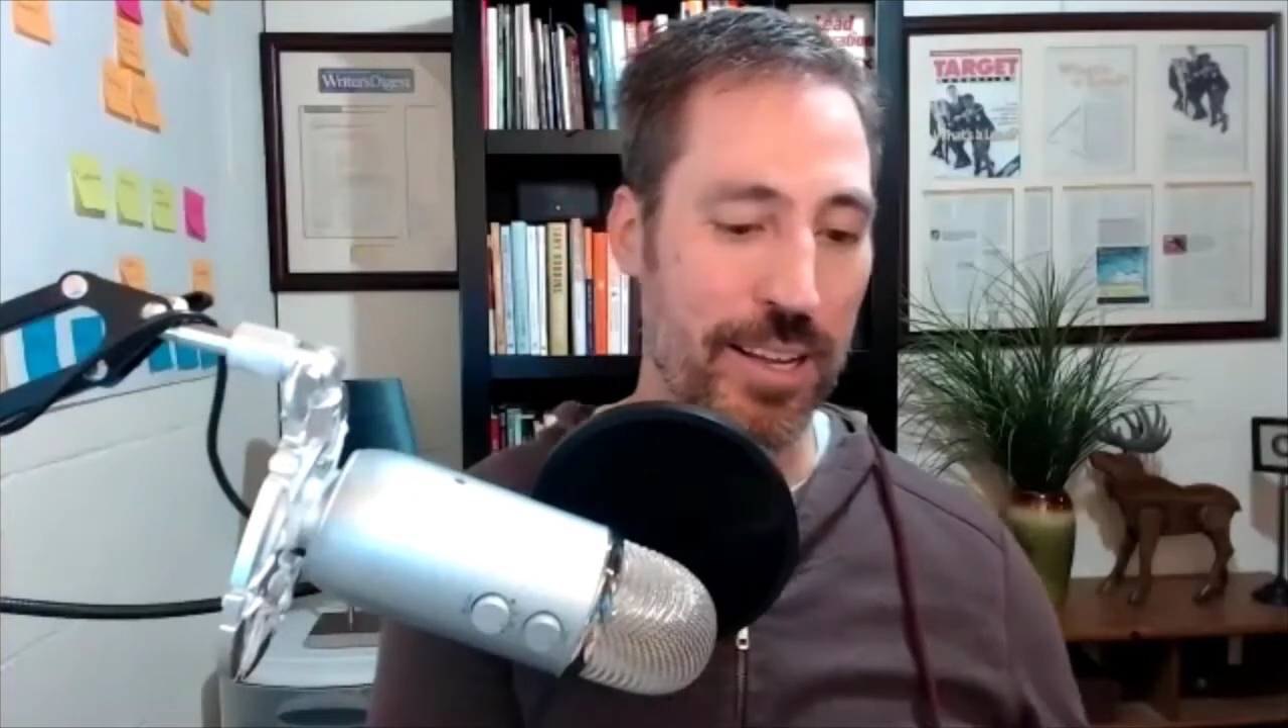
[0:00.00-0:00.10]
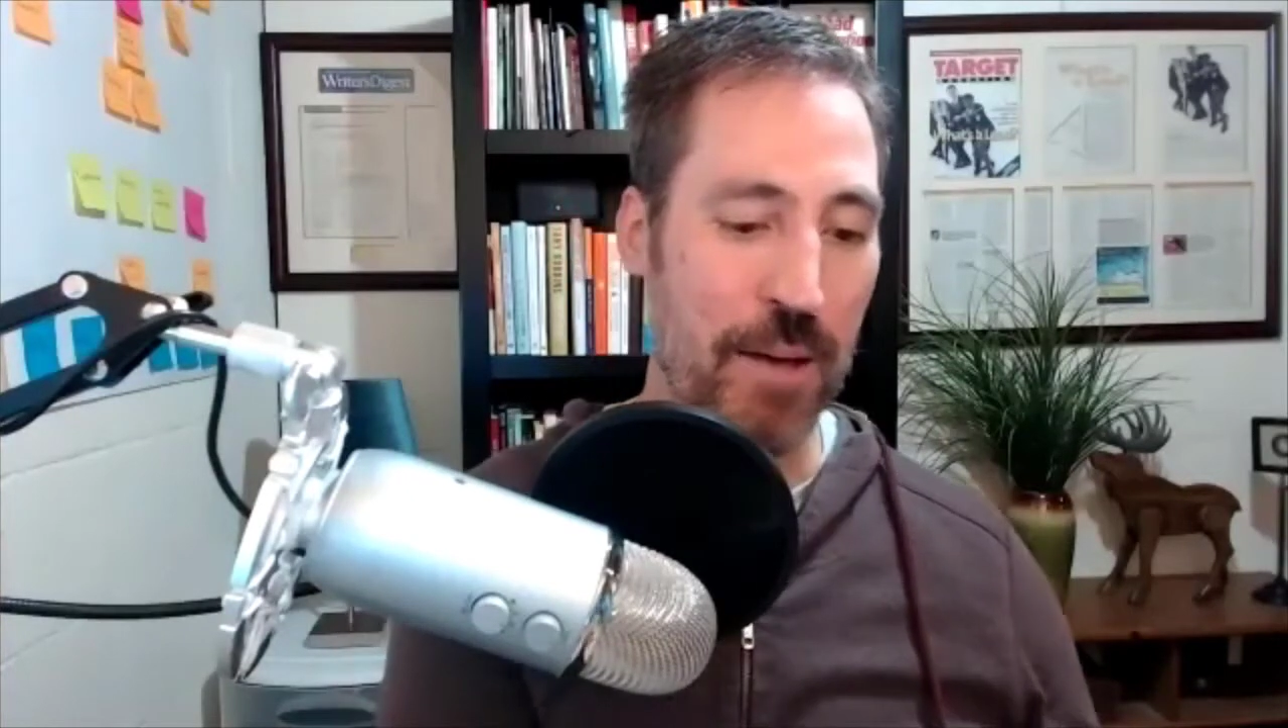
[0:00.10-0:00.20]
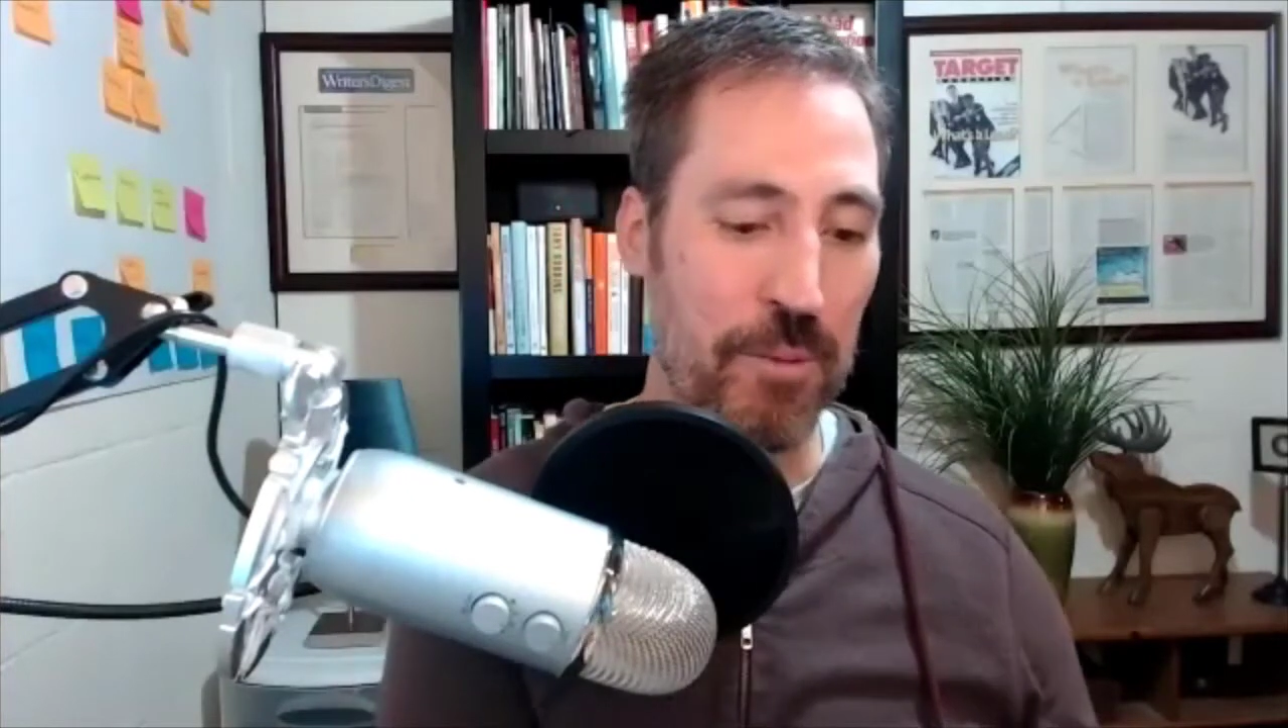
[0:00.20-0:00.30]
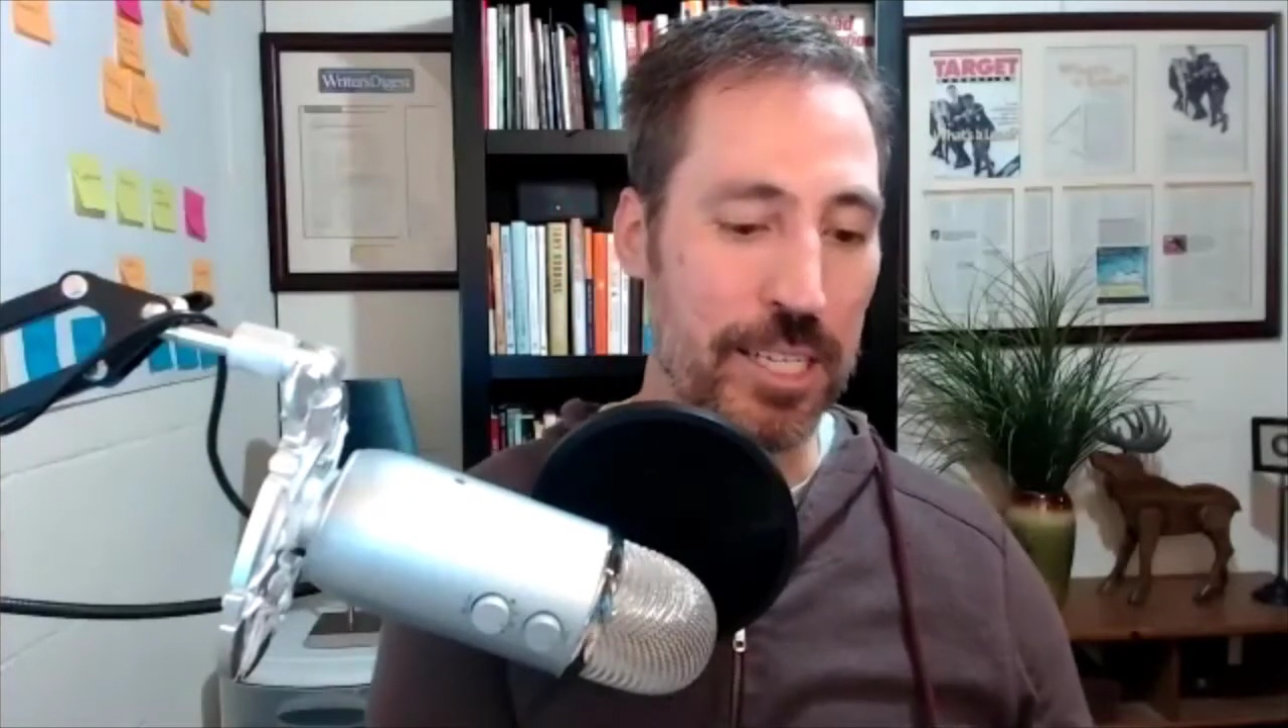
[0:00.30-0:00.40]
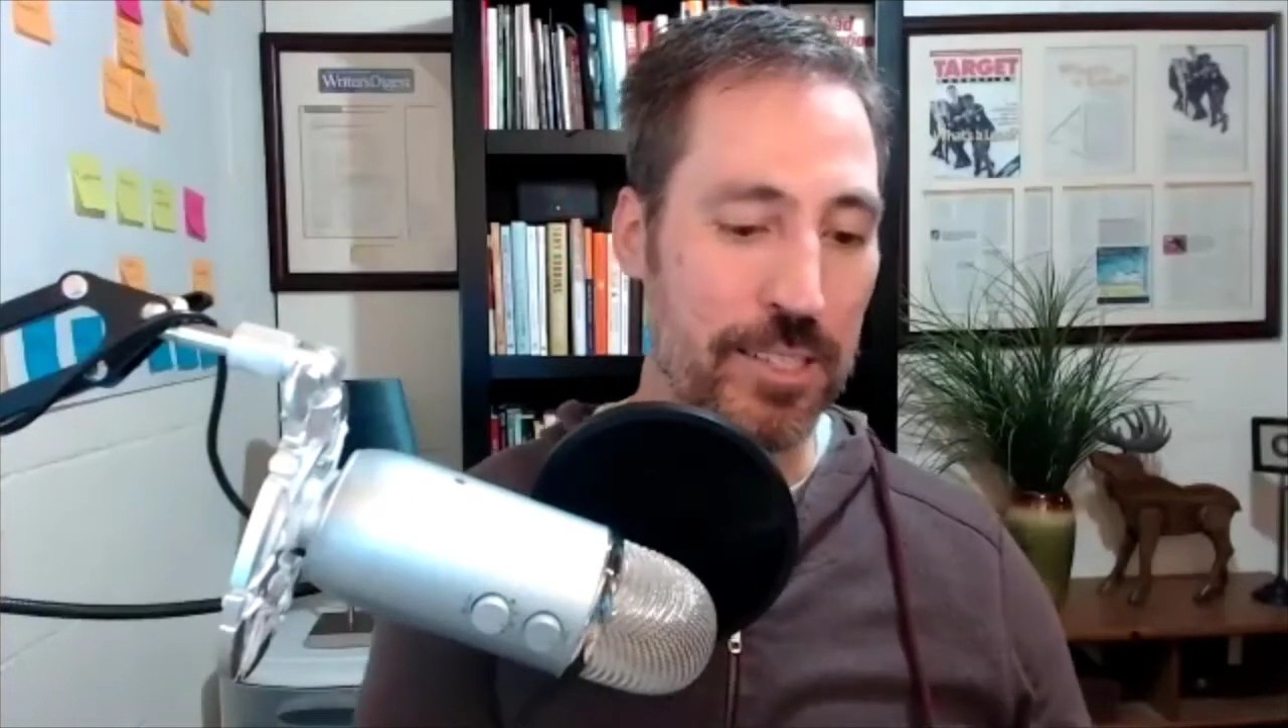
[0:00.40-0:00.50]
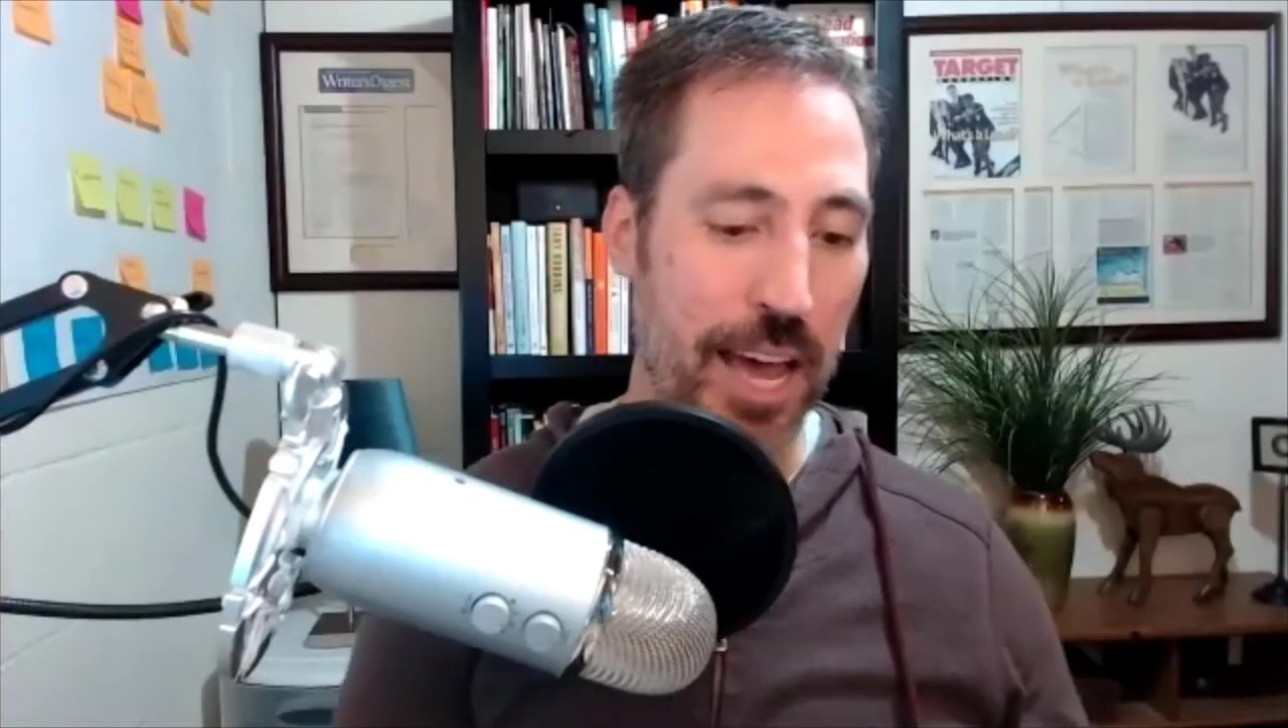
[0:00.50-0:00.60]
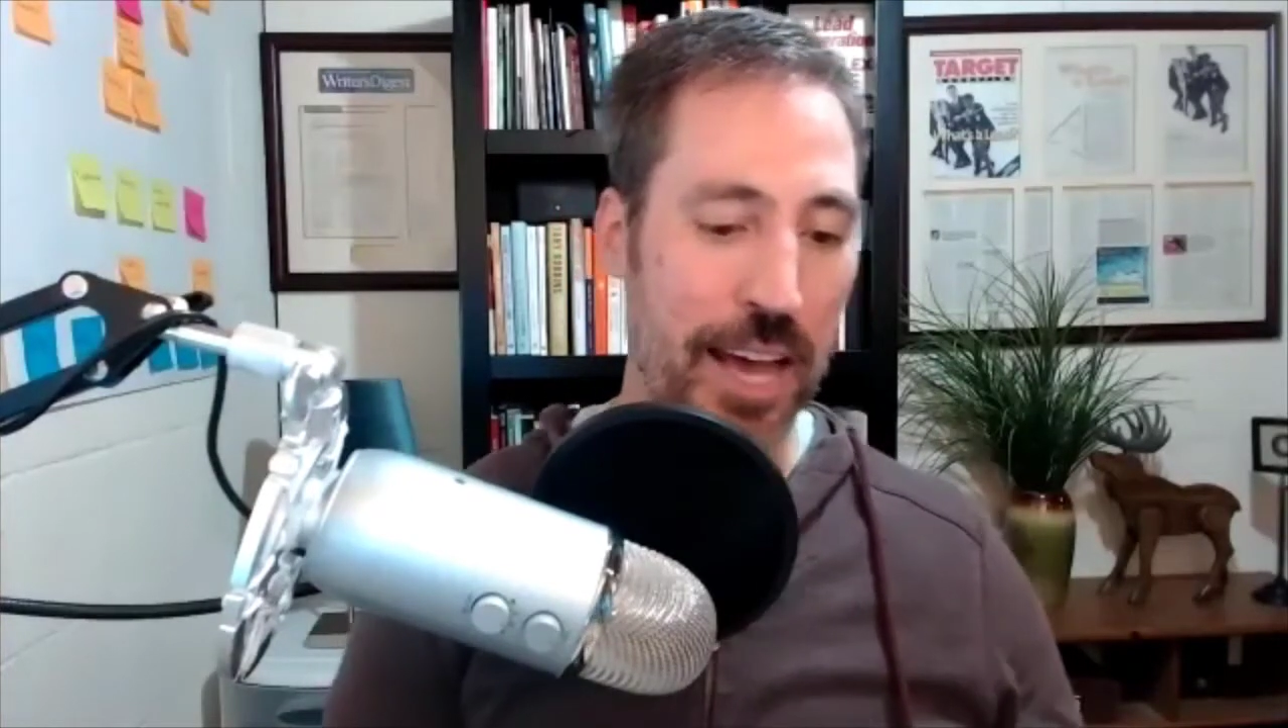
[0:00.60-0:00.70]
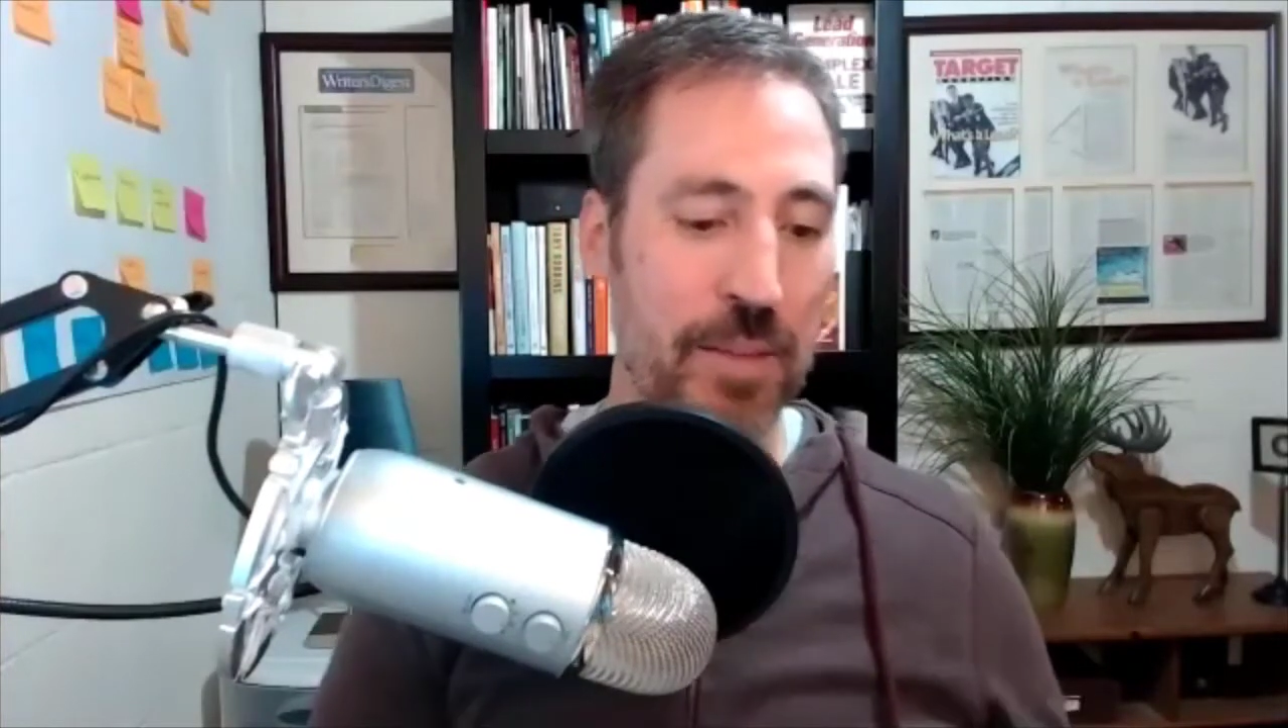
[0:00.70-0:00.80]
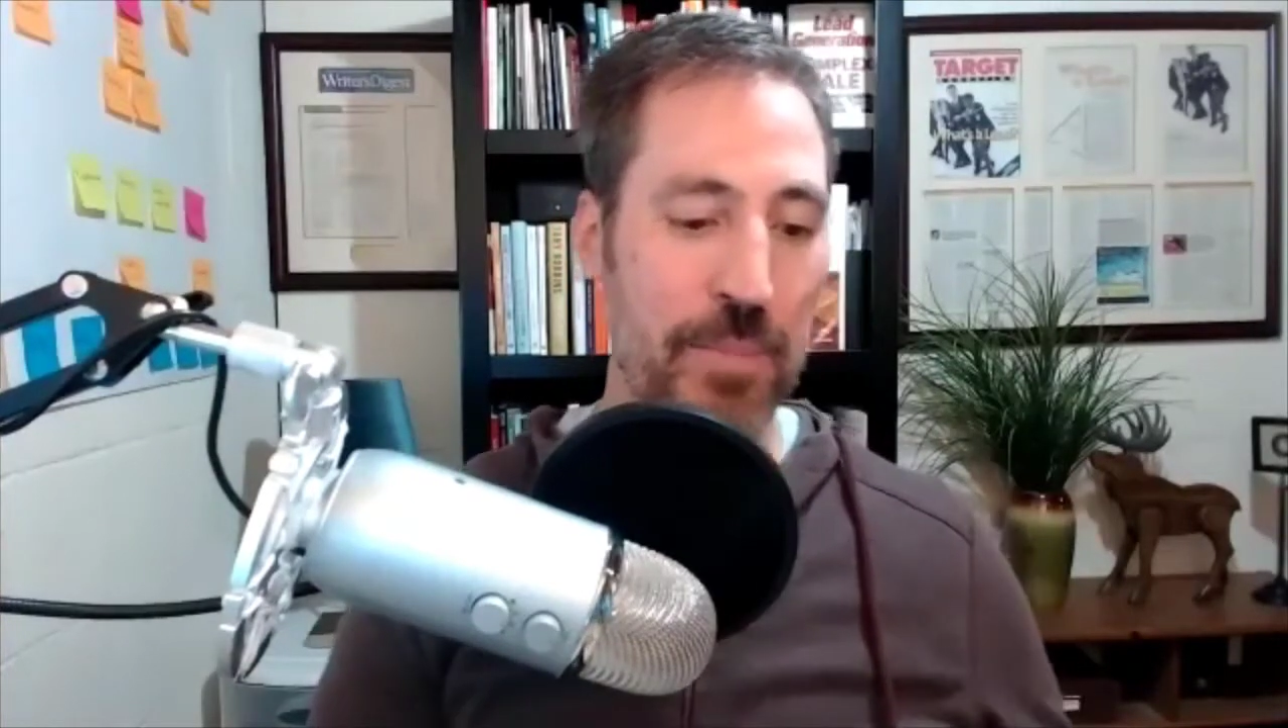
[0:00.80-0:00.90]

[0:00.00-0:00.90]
I wanted to talk